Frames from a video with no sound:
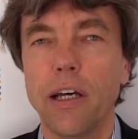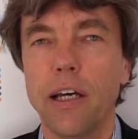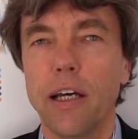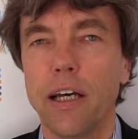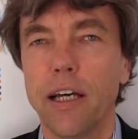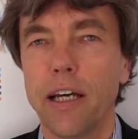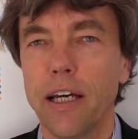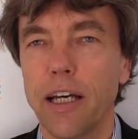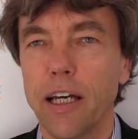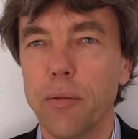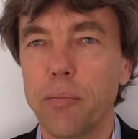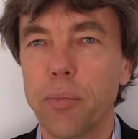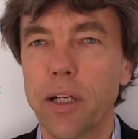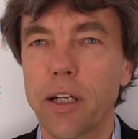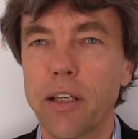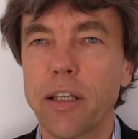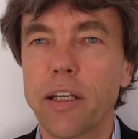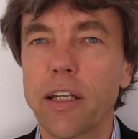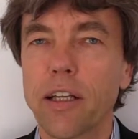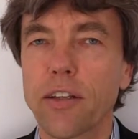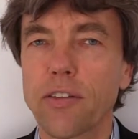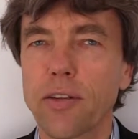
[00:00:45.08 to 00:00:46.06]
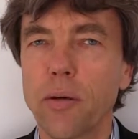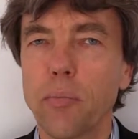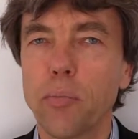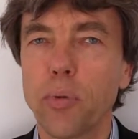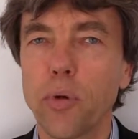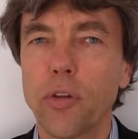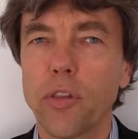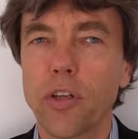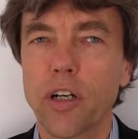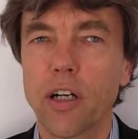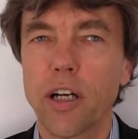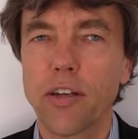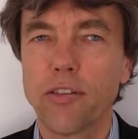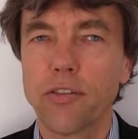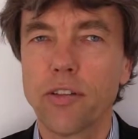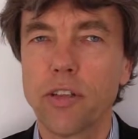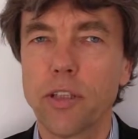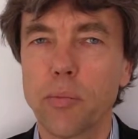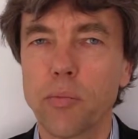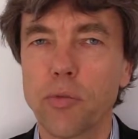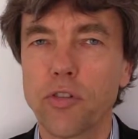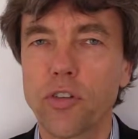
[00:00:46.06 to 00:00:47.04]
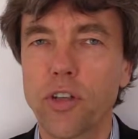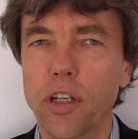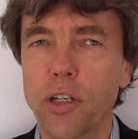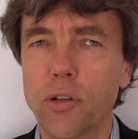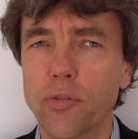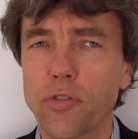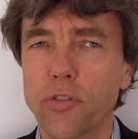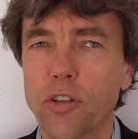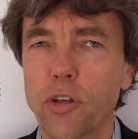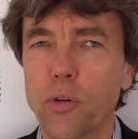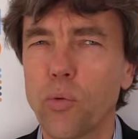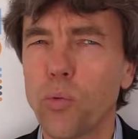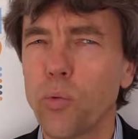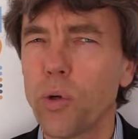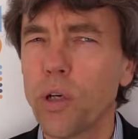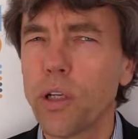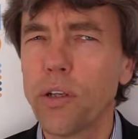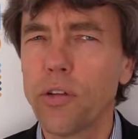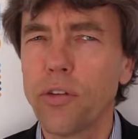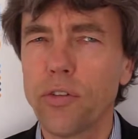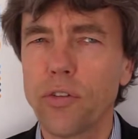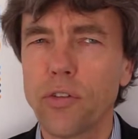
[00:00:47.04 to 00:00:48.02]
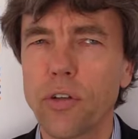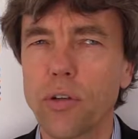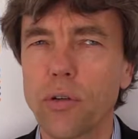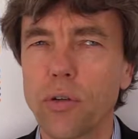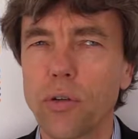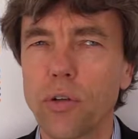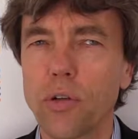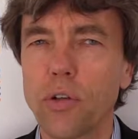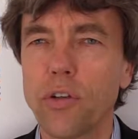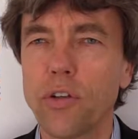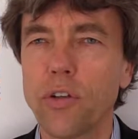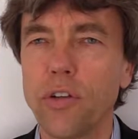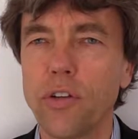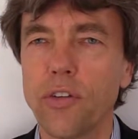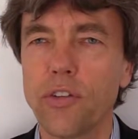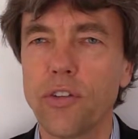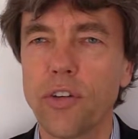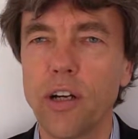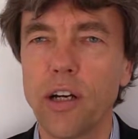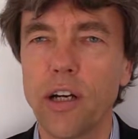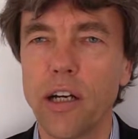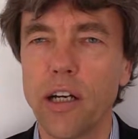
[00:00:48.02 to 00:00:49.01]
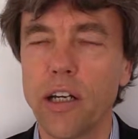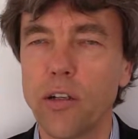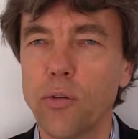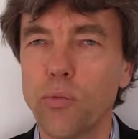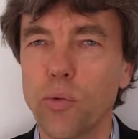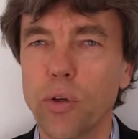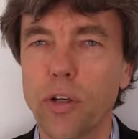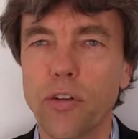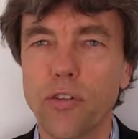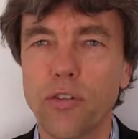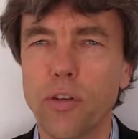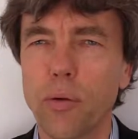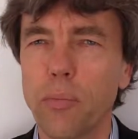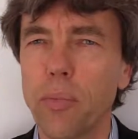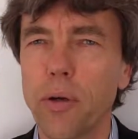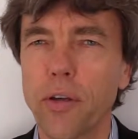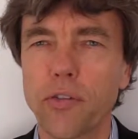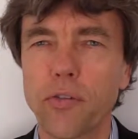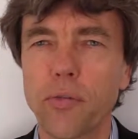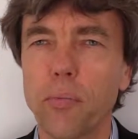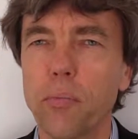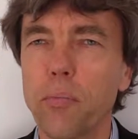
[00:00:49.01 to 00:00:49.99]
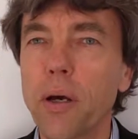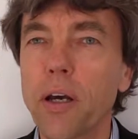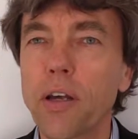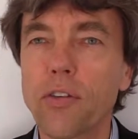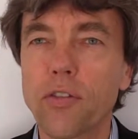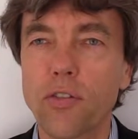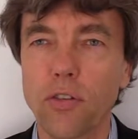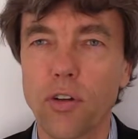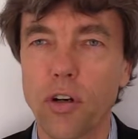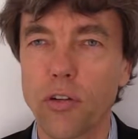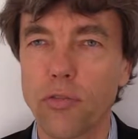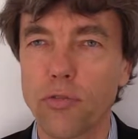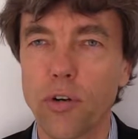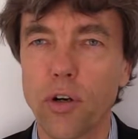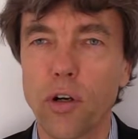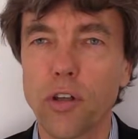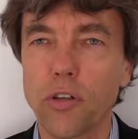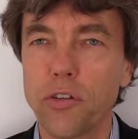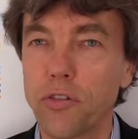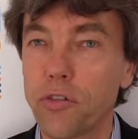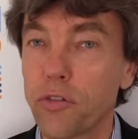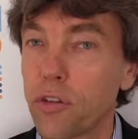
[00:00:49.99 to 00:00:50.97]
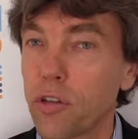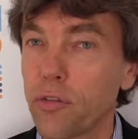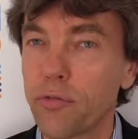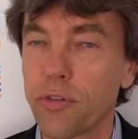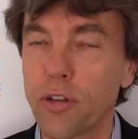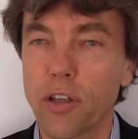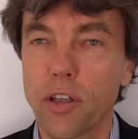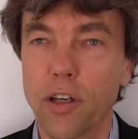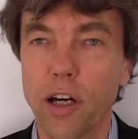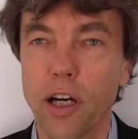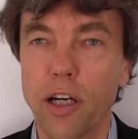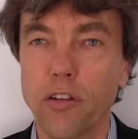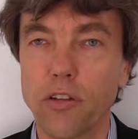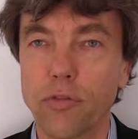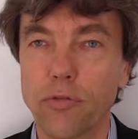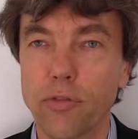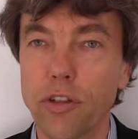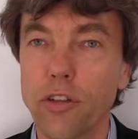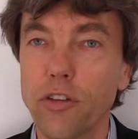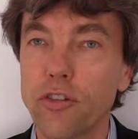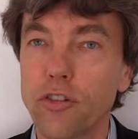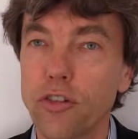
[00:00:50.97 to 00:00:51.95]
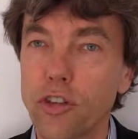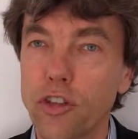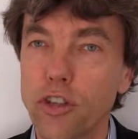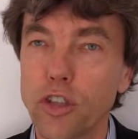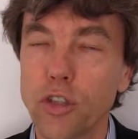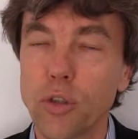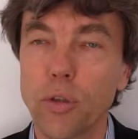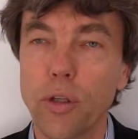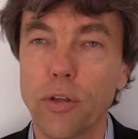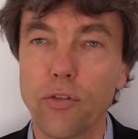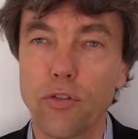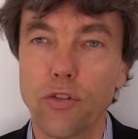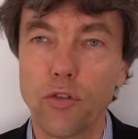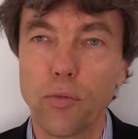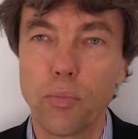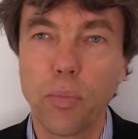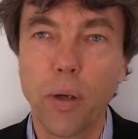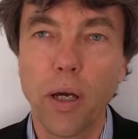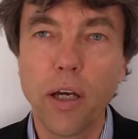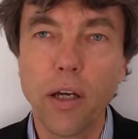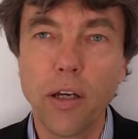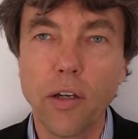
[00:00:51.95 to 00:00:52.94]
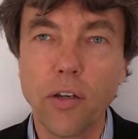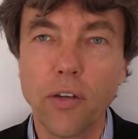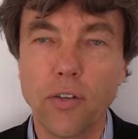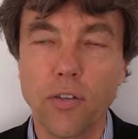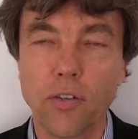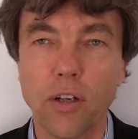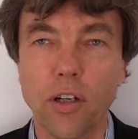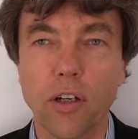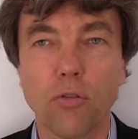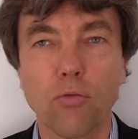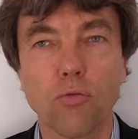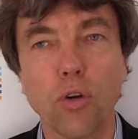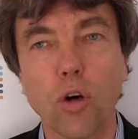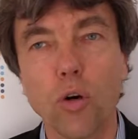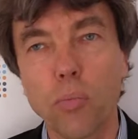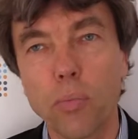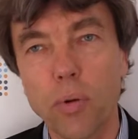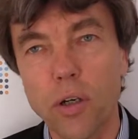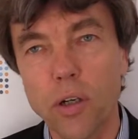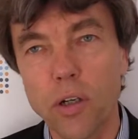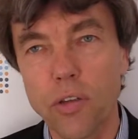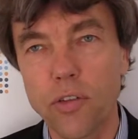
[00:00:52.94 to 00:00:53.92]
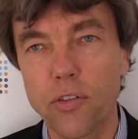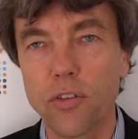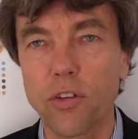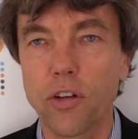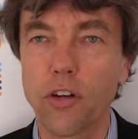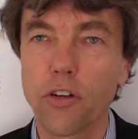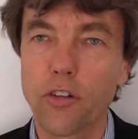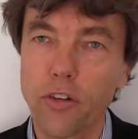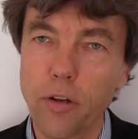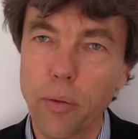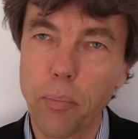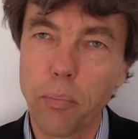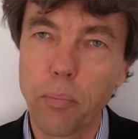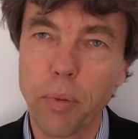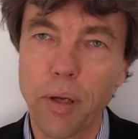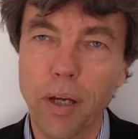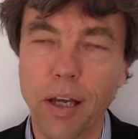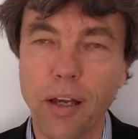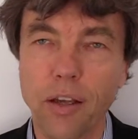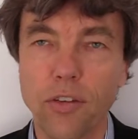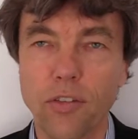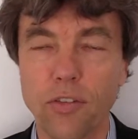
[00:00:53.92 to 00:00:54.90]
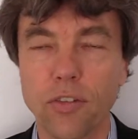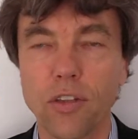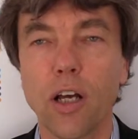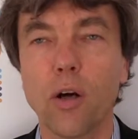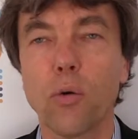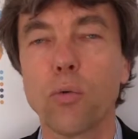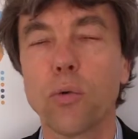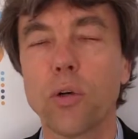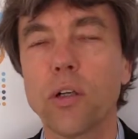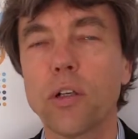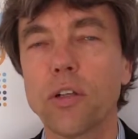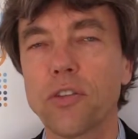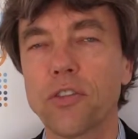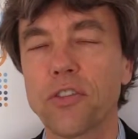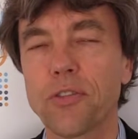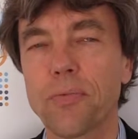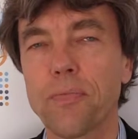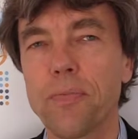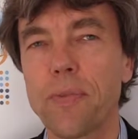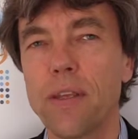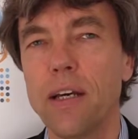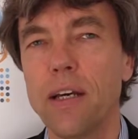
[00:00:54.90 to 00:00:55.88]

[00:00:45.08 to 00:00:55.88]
But I think at some point they're asking themselves, so what is the good design? What is the best mix of all these different kinds of in situ and space and robots and ship-based networks?